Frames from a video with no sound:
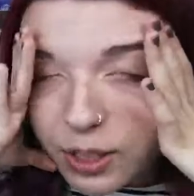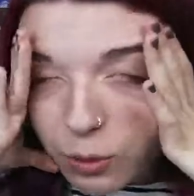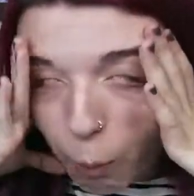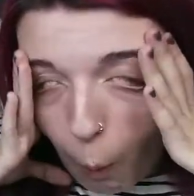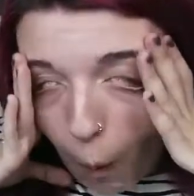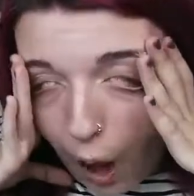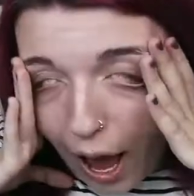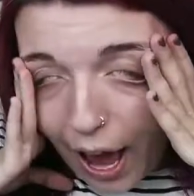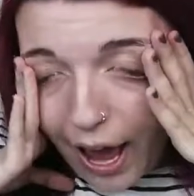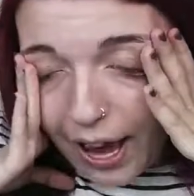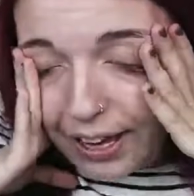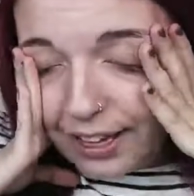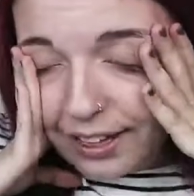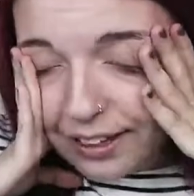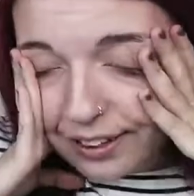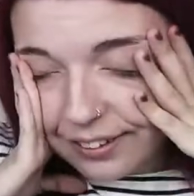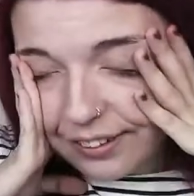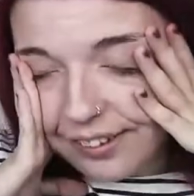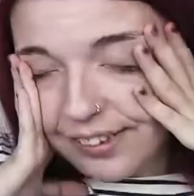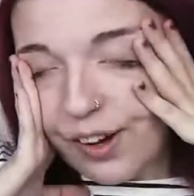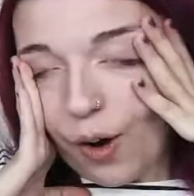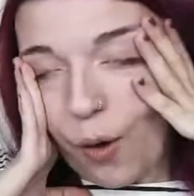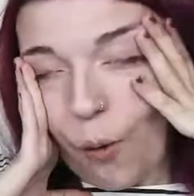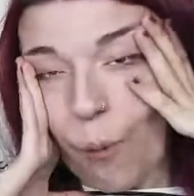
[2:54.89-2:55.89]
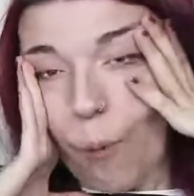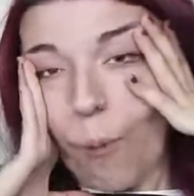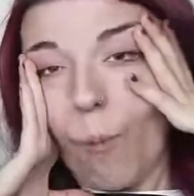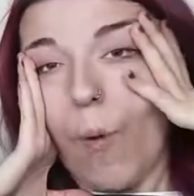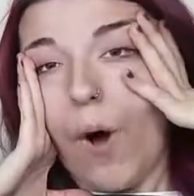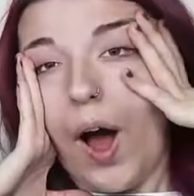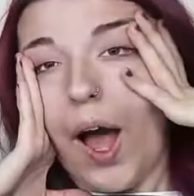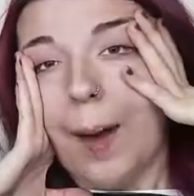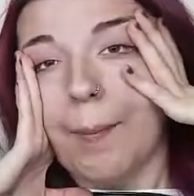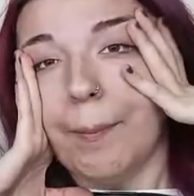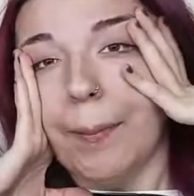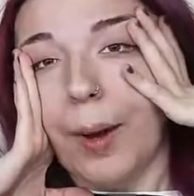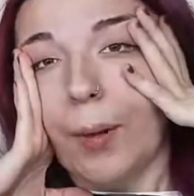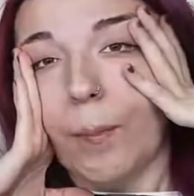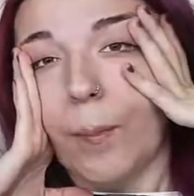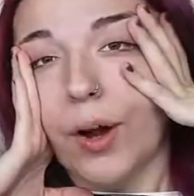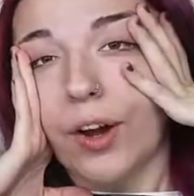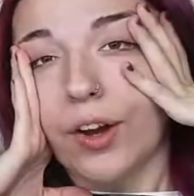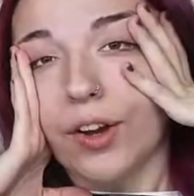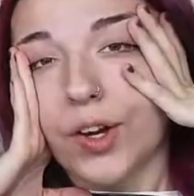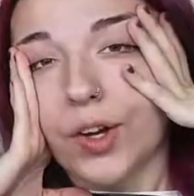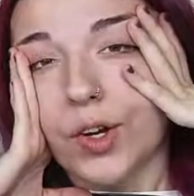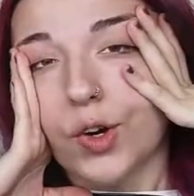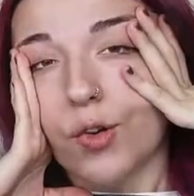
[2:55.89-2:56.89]
Why am I
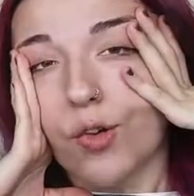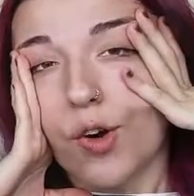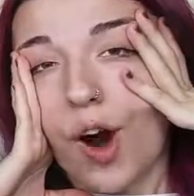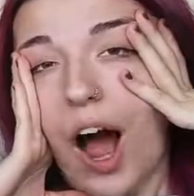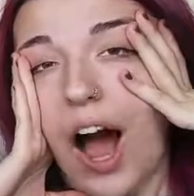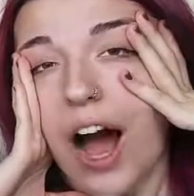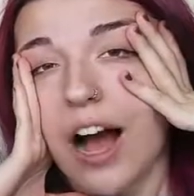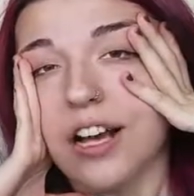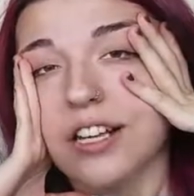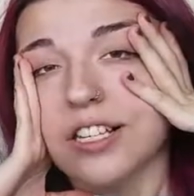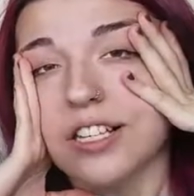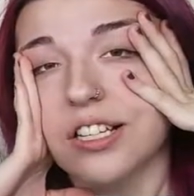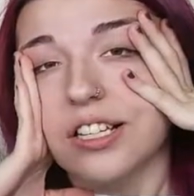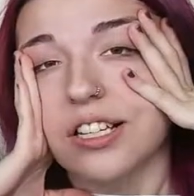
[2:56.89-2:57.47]
wearing Crocs